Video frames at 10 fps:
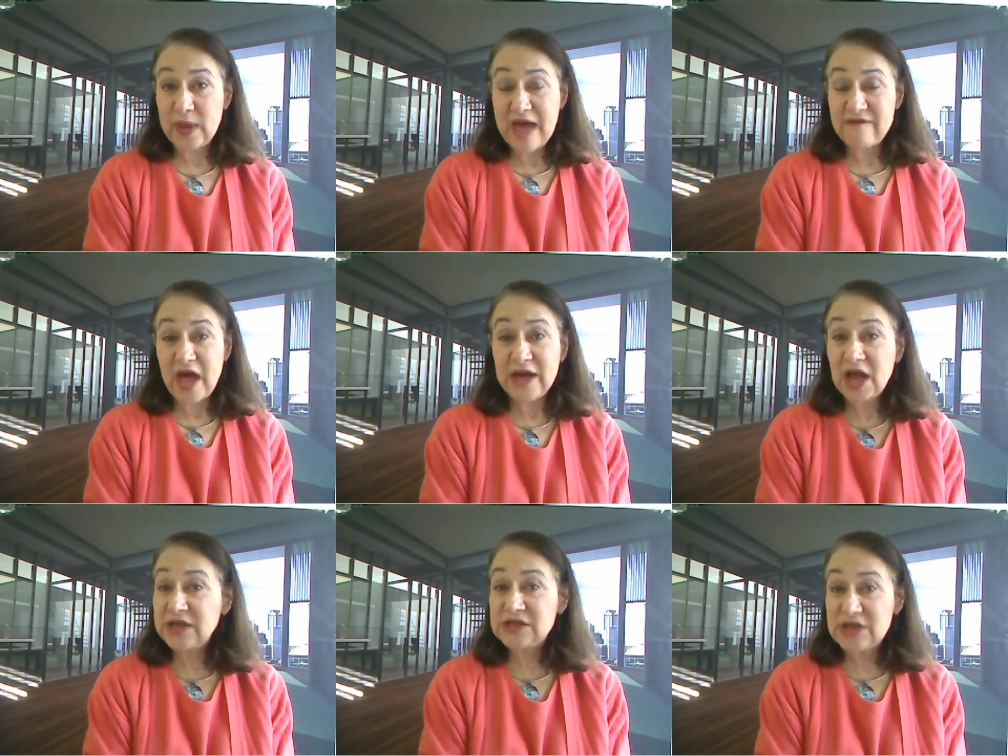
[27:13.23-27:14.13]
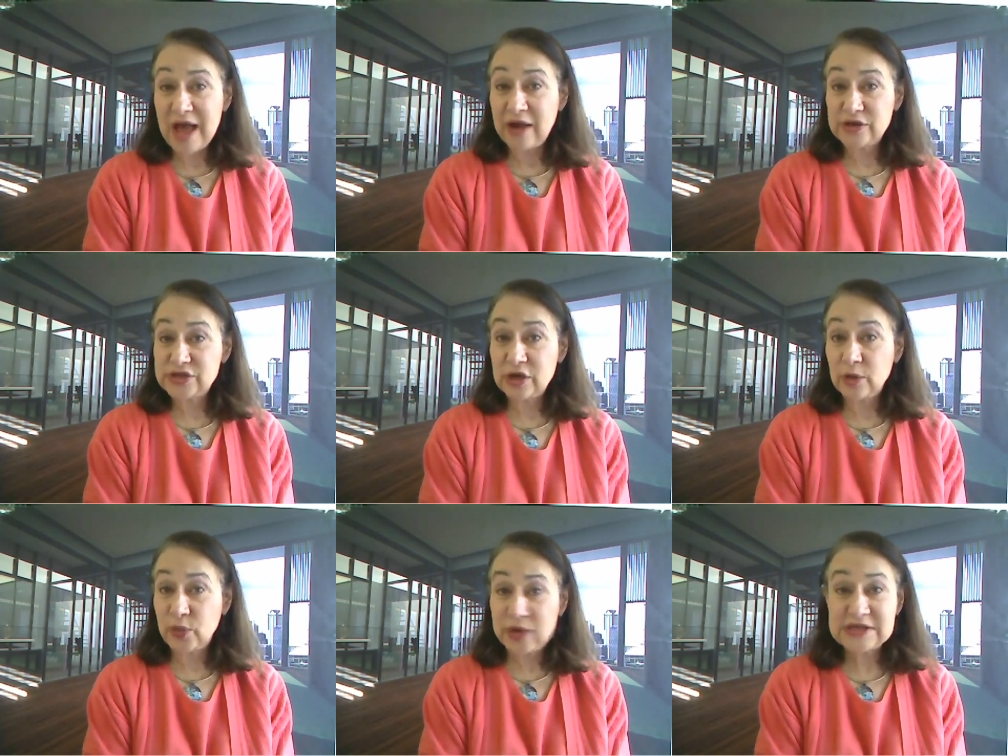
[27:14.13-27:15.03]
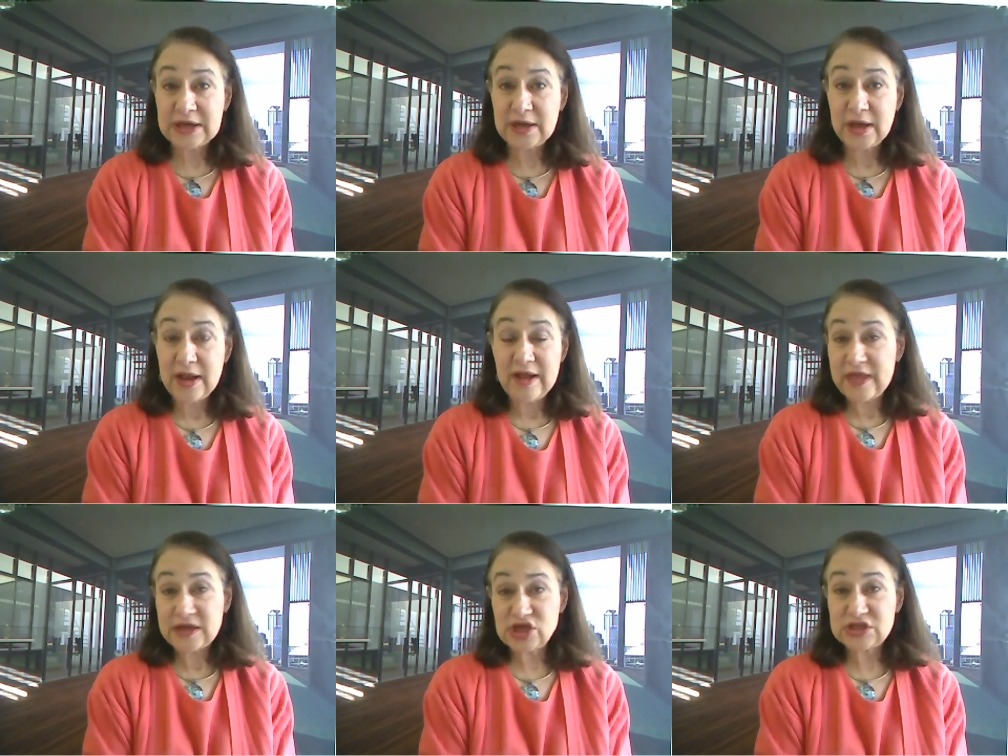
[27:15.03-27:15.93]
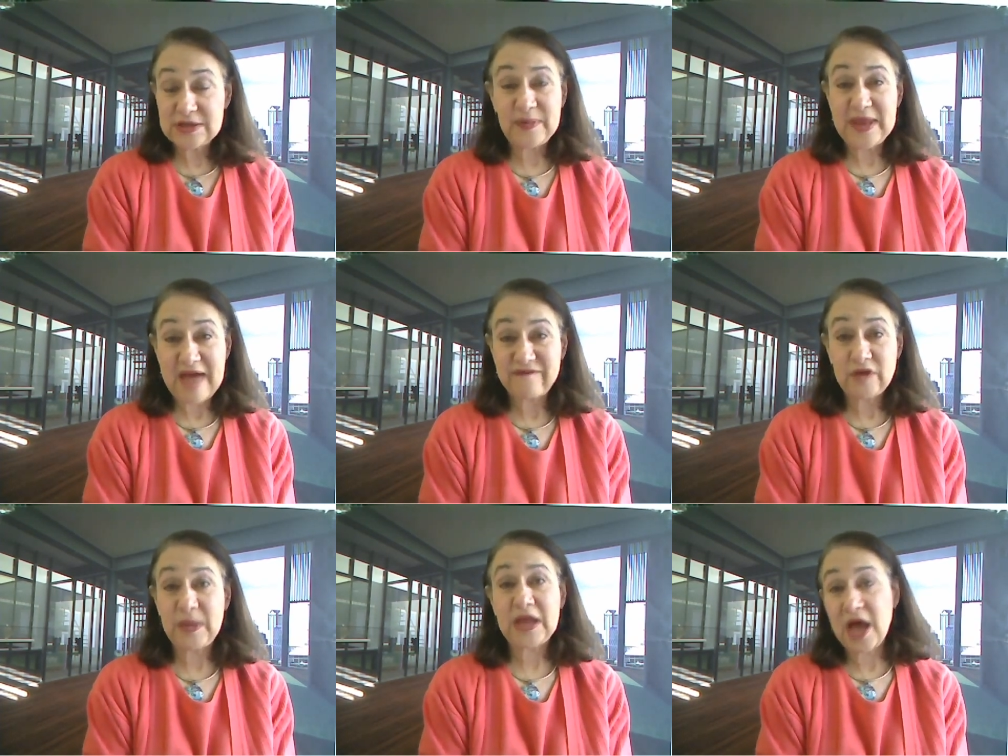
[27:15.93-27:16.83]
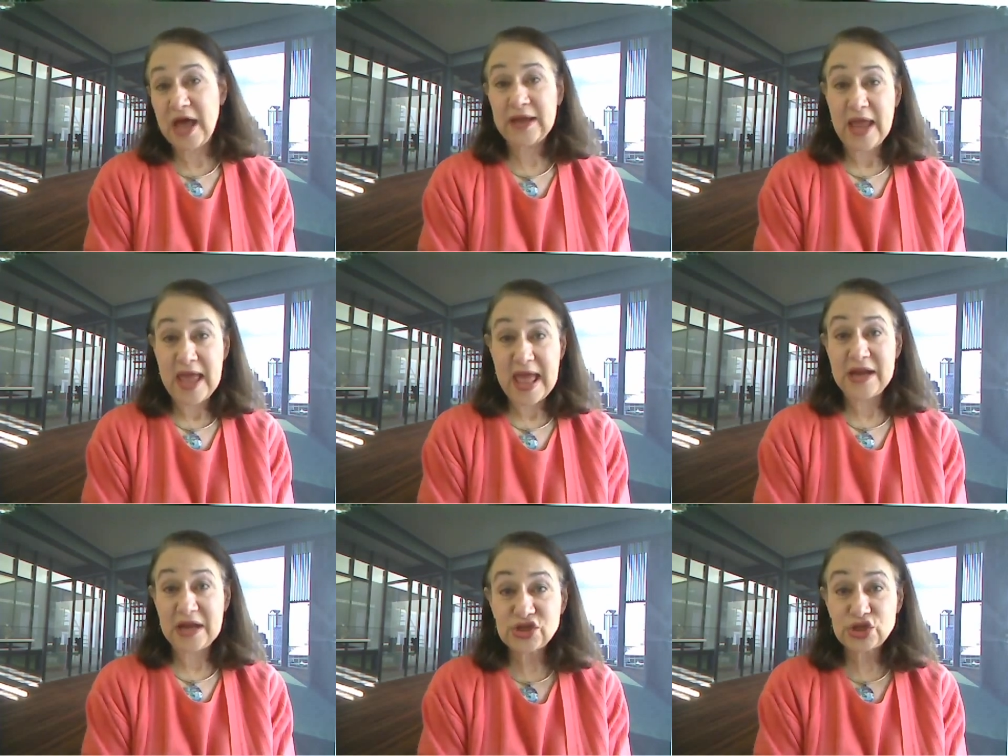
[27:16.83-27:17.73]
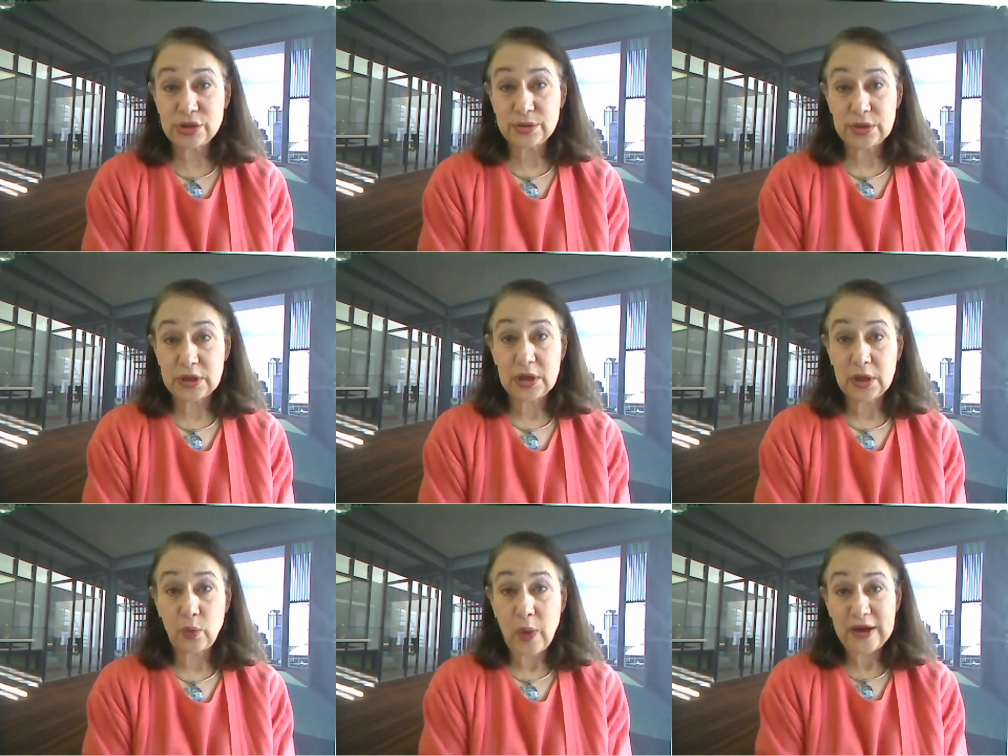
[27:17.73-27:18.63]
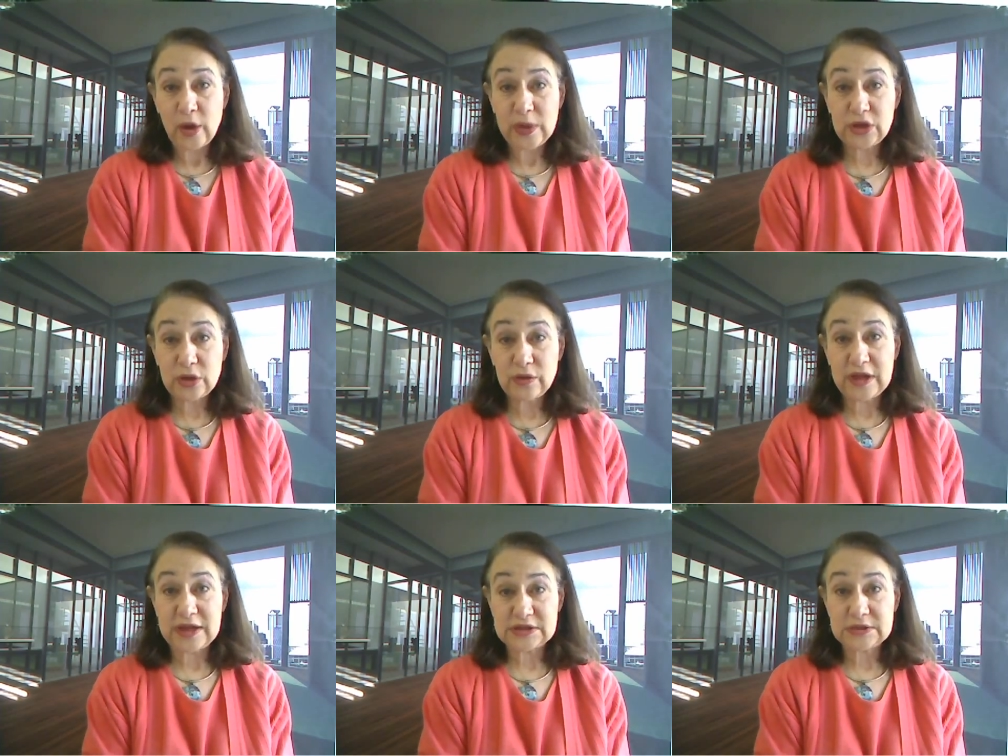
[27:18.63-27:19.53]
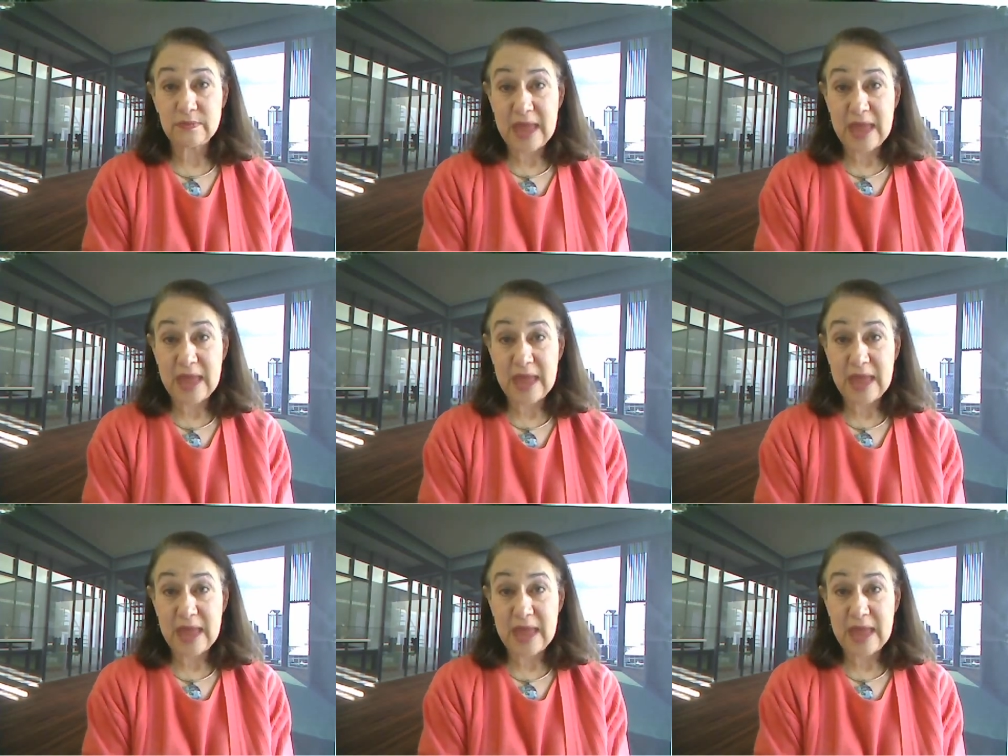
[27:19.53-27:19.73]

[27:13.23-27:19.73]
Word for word: We have uncut dollars that are printed that just simply have to be cut and issued. Why don't we do this?